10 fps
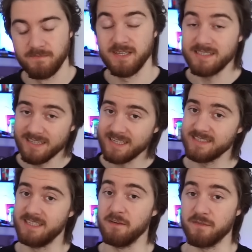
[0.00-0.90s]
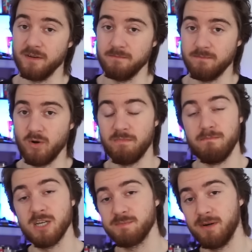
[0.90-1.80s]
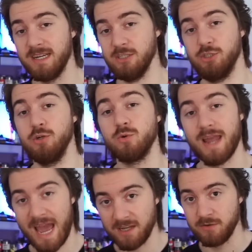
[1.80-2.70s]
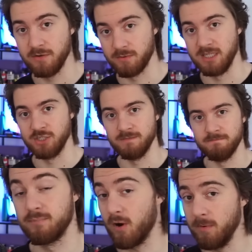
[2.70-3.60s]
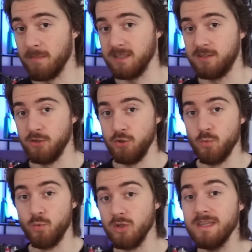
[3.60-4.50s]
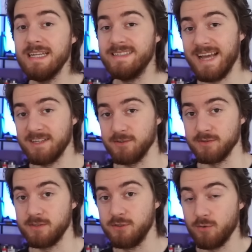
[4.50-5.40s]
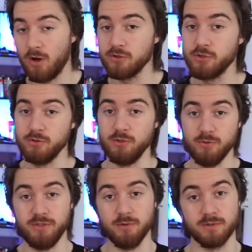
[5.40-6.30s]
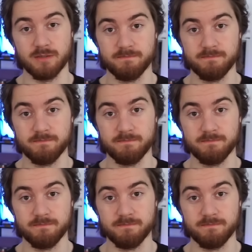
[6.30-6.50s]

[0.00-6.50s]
This league is different, with Muspa and Duke added to the region. Problem is, you will need Desert to also do Duke.